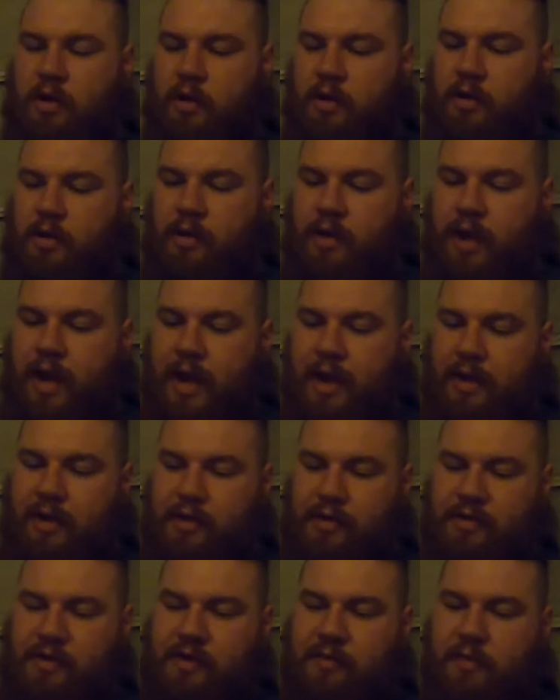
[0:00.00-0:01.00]
little
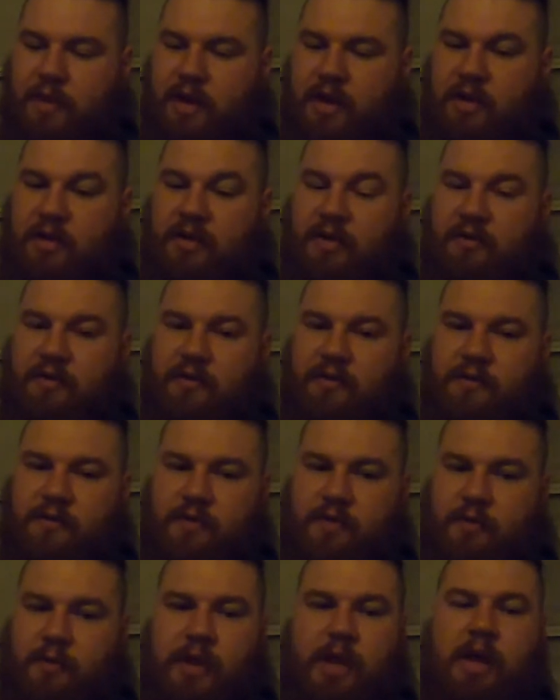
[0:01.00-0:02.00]
like diminutive
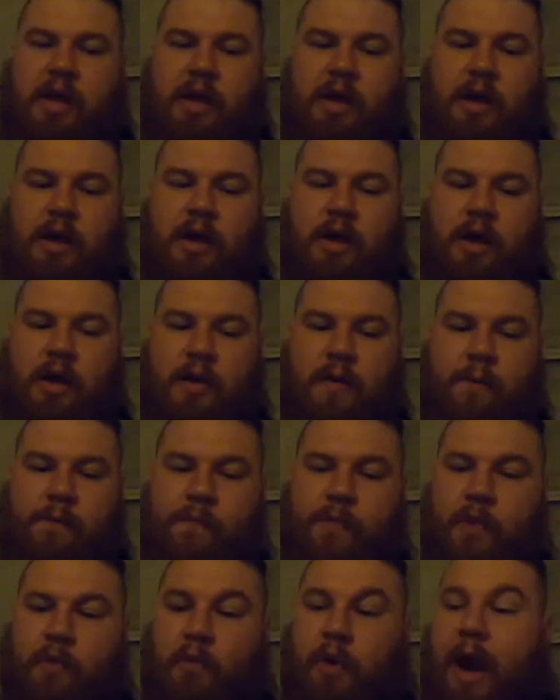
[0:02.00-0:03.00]
to me.
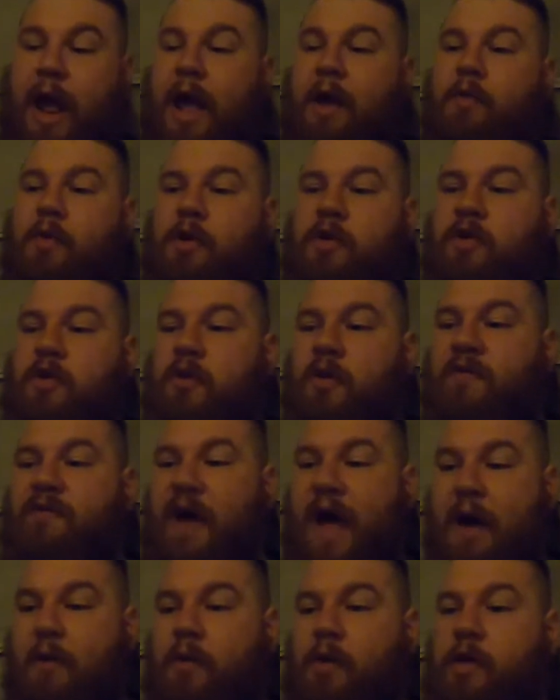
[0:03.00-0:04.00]
What I would do if
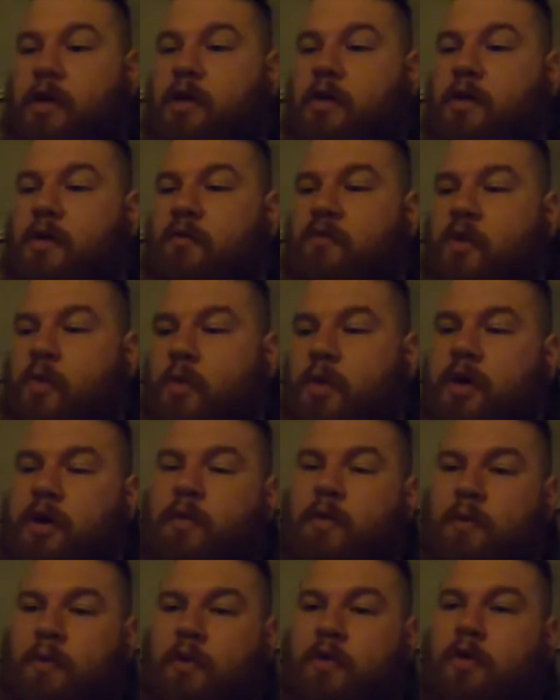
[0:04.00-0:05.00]
I were you, if you wanted to
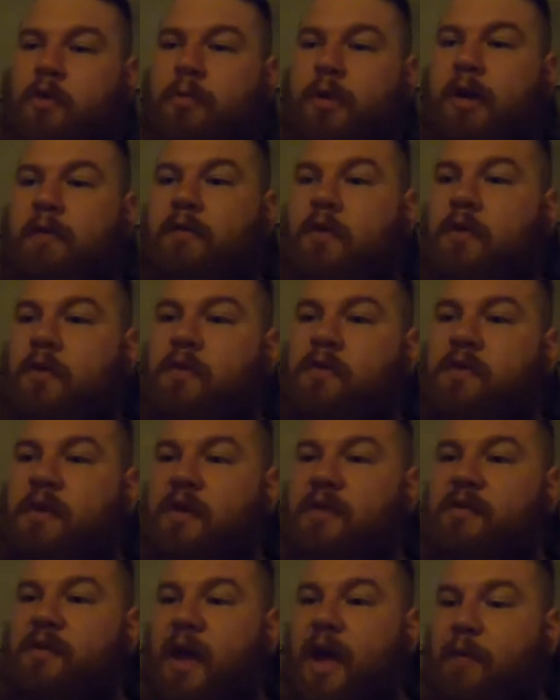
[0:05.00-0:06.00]
incorporate runes,
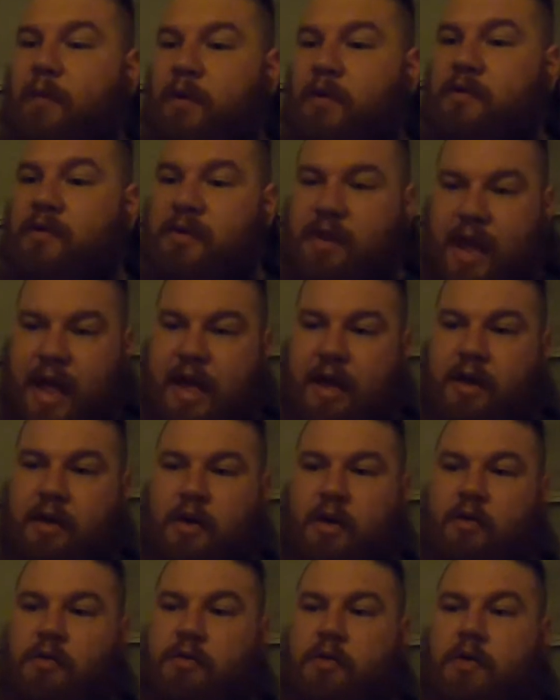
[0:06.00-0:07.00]
is I would take
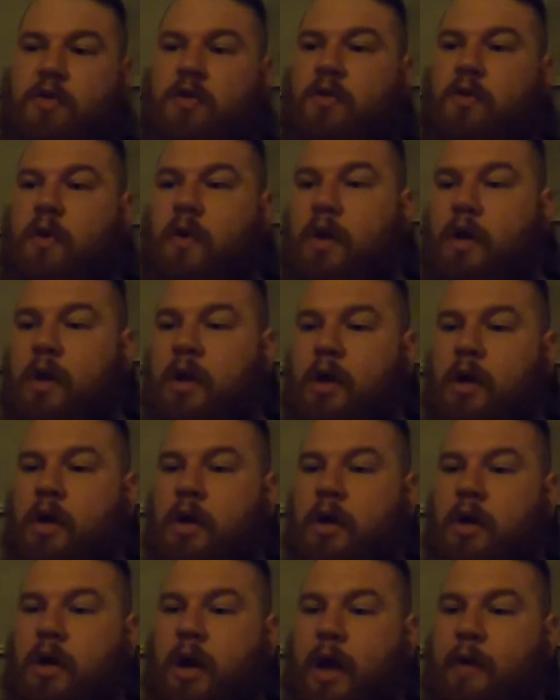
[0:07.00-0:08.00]
a
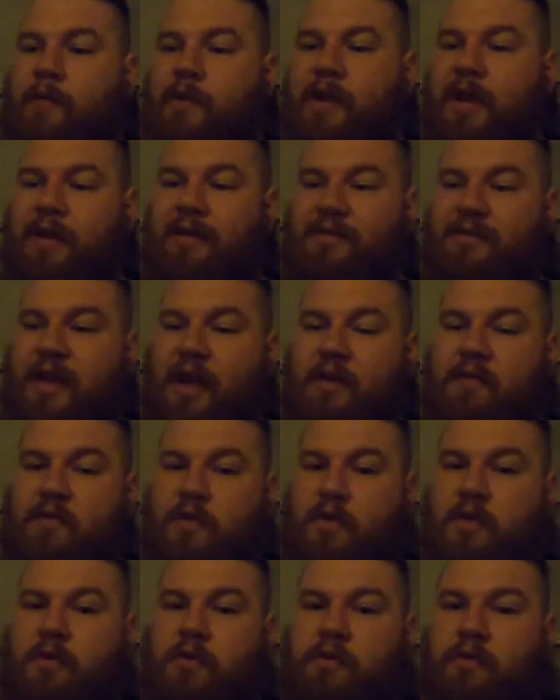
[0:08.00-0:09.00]
set of
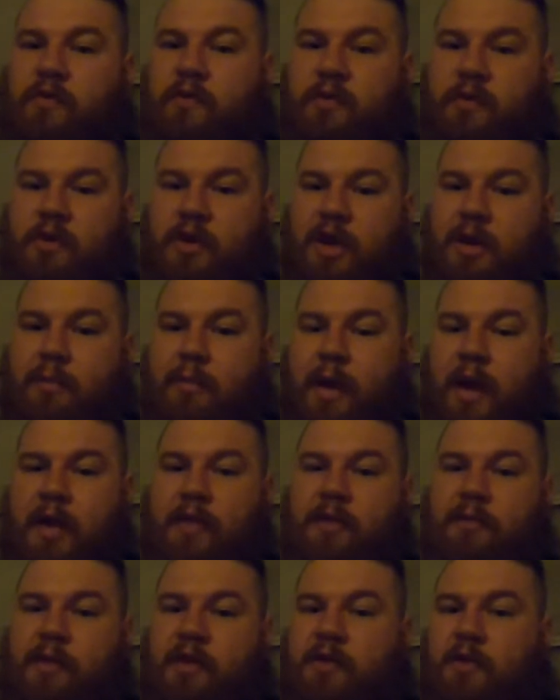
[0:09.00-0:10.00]
runes, combine
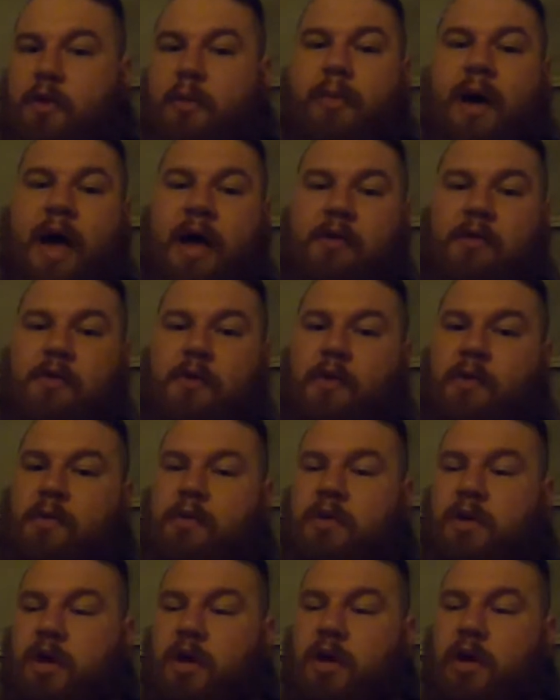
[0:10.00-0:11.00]
them into a bind
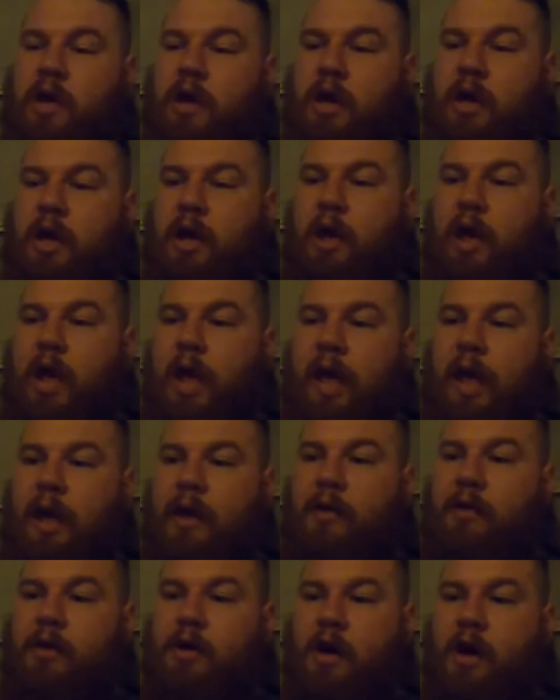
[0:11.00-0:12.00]
rune,
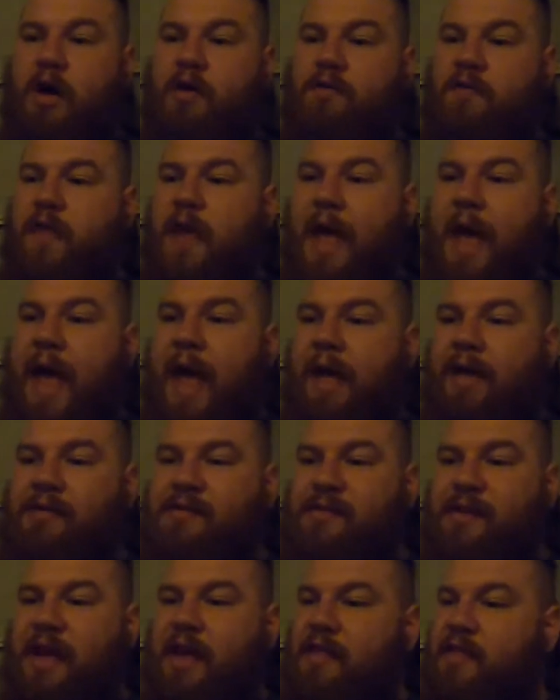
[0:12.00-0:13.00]
and carve that and
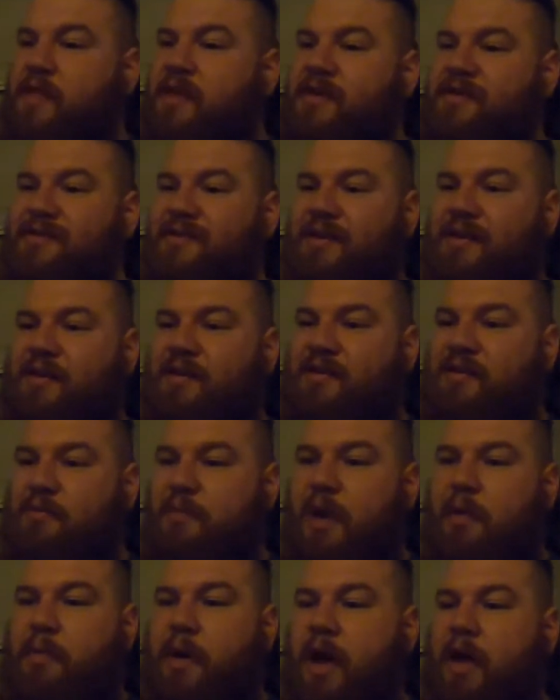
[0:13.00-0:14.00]
say, this is
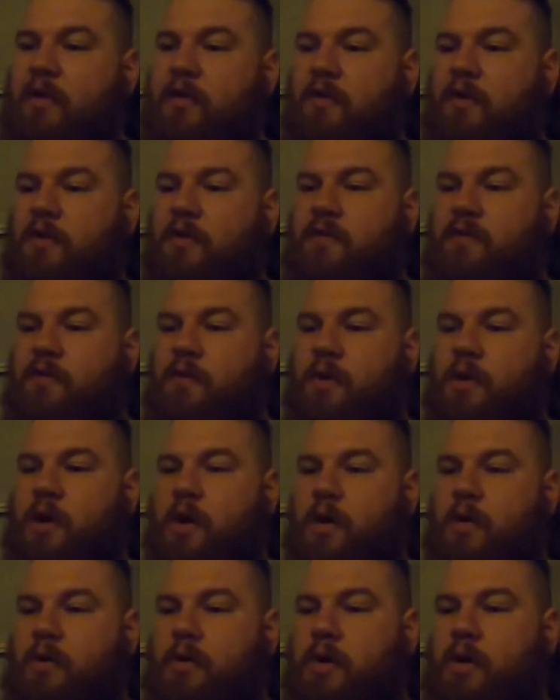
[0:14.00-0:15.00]
my bind rune for
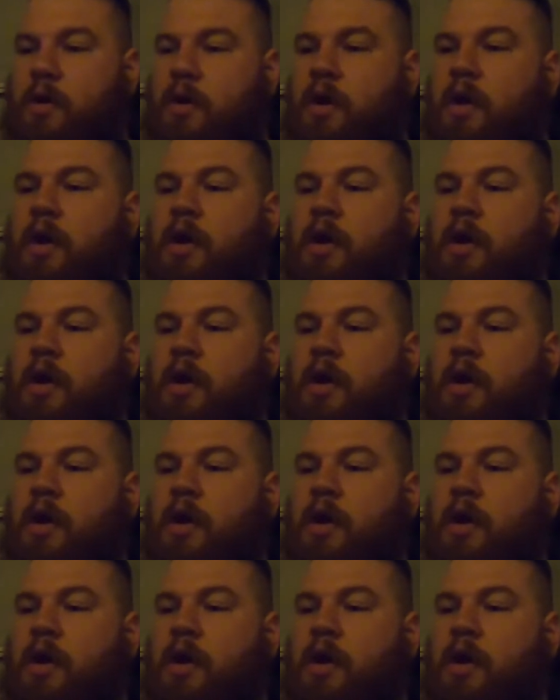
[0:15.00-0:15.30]
Odin.